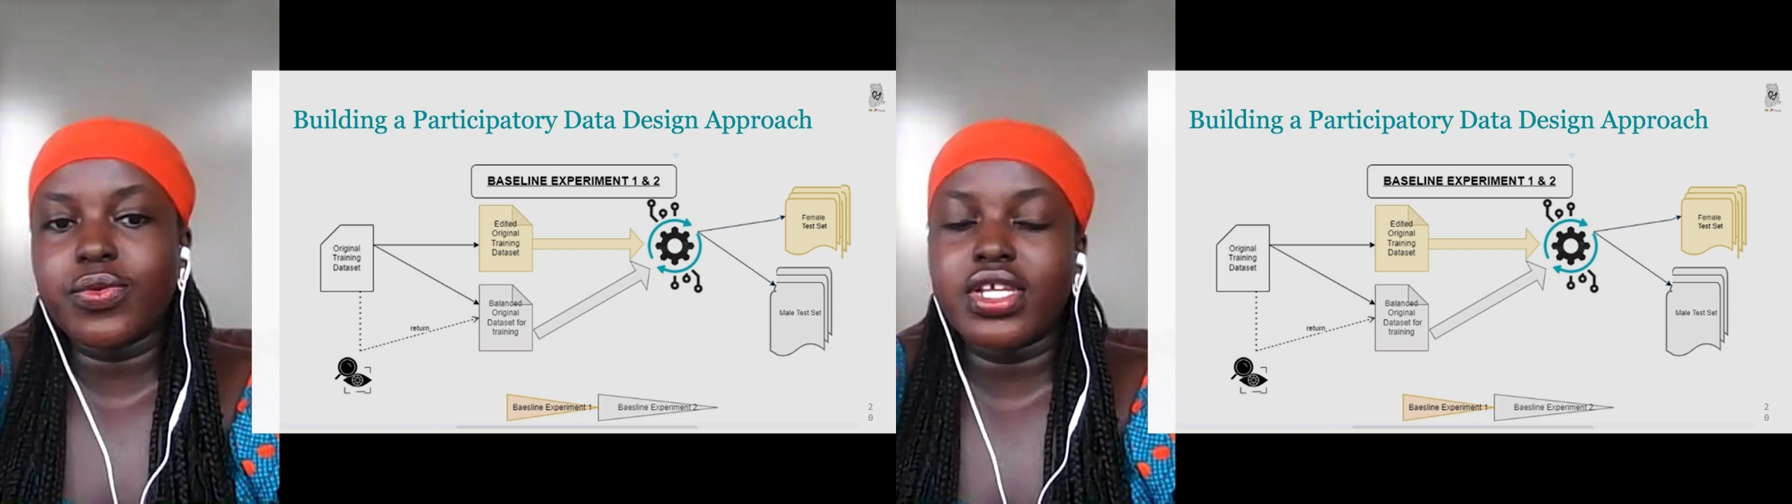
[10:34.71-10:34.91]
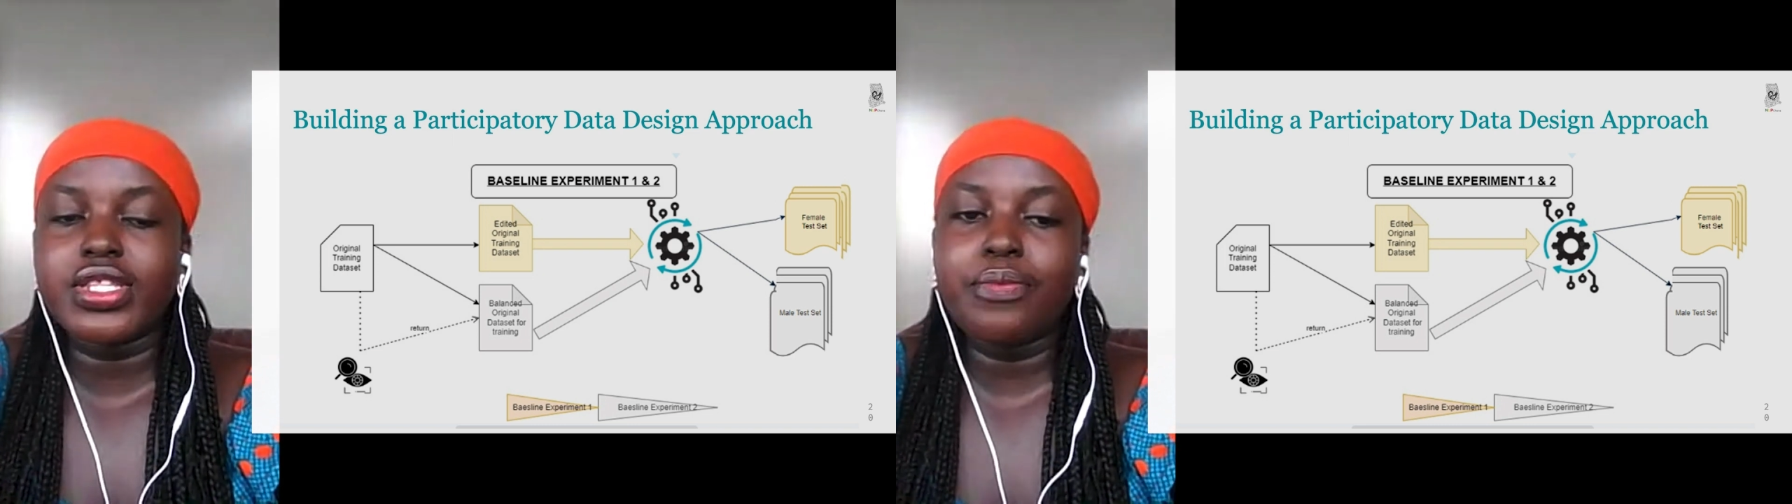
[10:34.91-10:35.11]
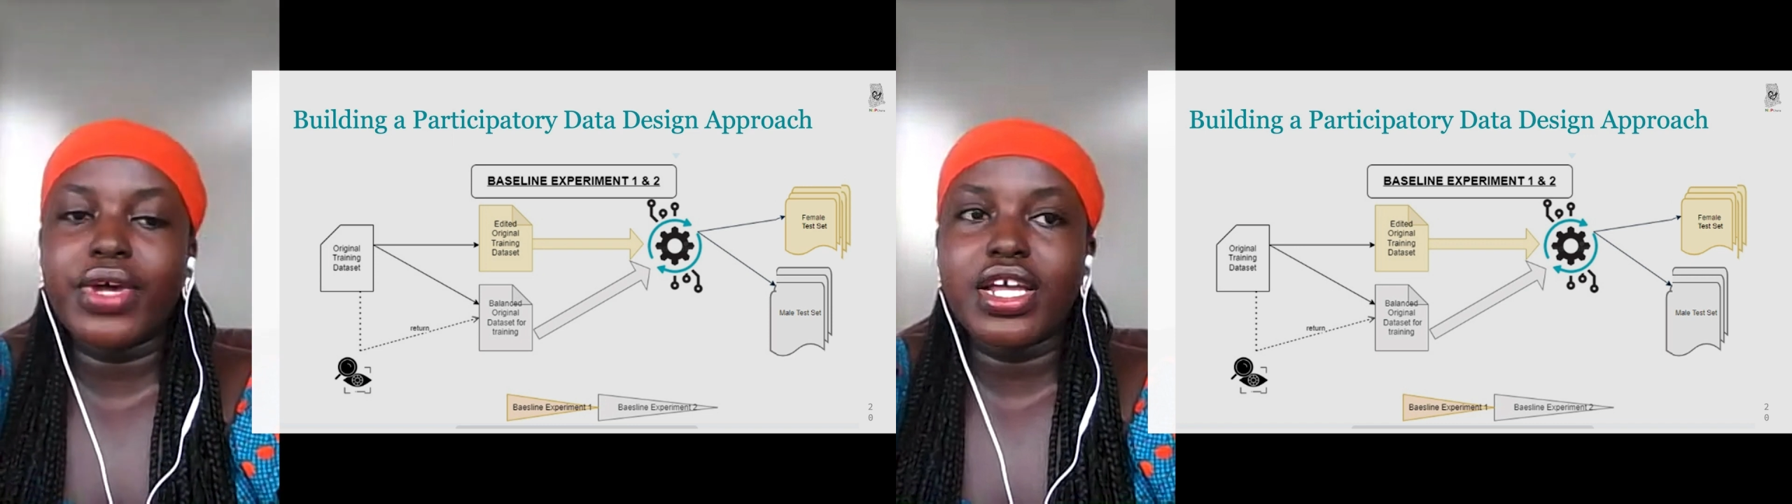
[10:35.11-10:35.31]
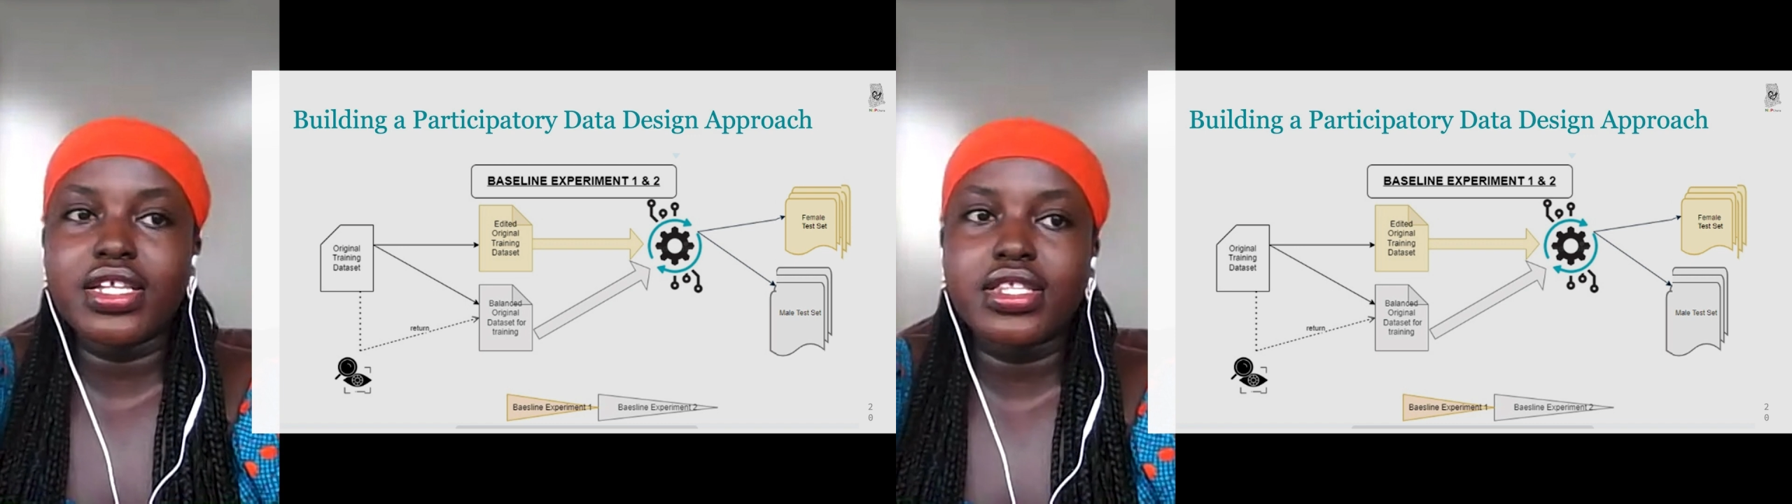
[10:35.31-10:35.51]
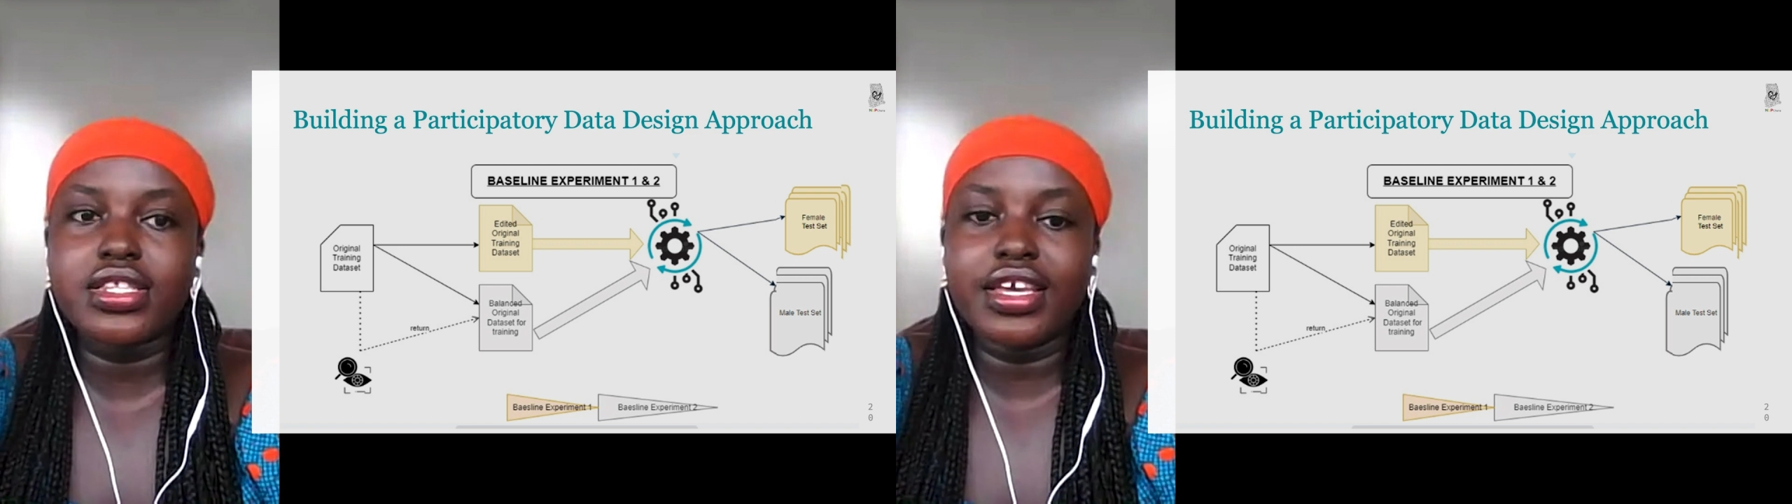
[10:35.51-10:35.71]
When I say
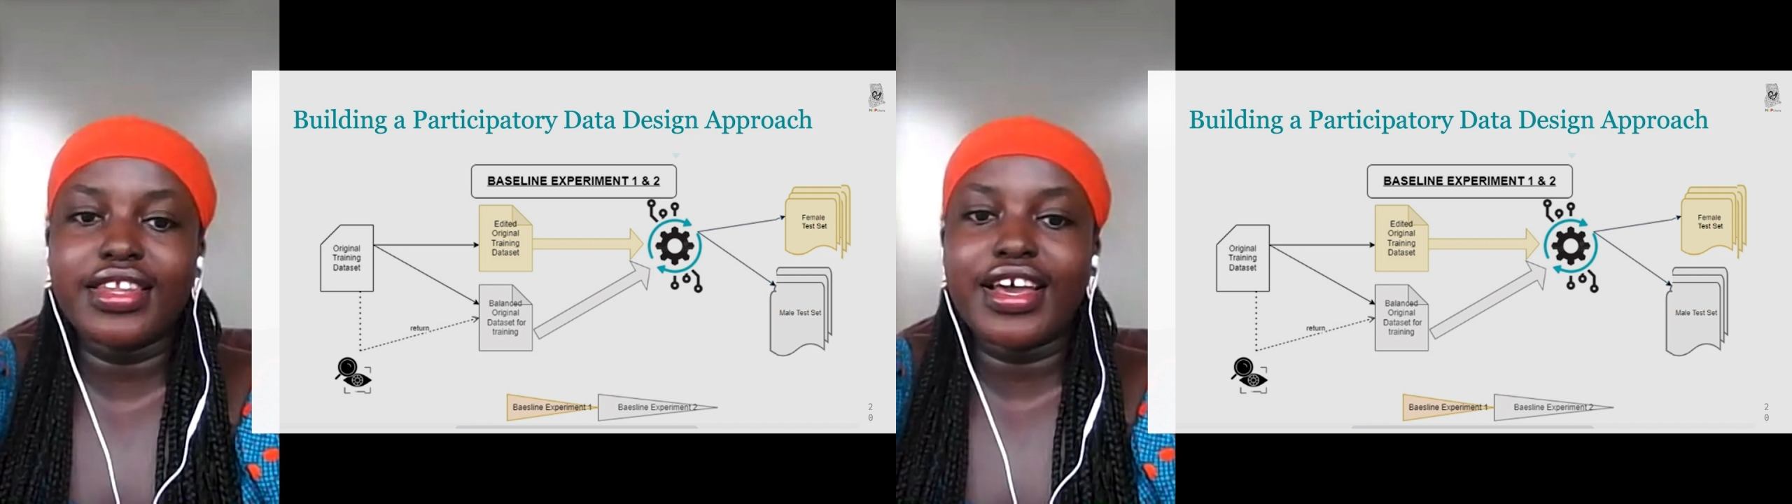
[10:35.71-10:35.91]
balancing,